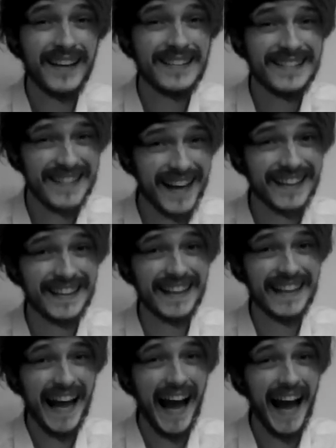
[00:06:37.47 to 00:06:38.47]

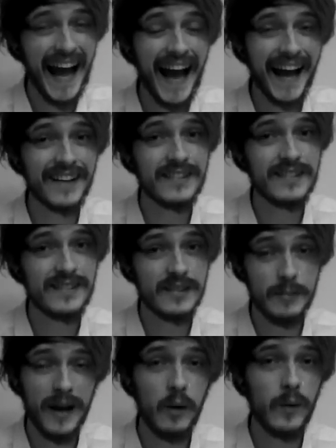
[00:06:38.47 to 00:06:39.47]
sadly had to
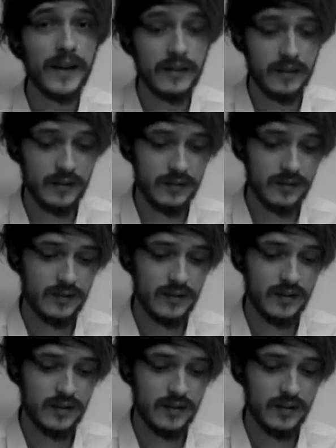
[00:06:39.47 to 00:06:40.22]
bear witness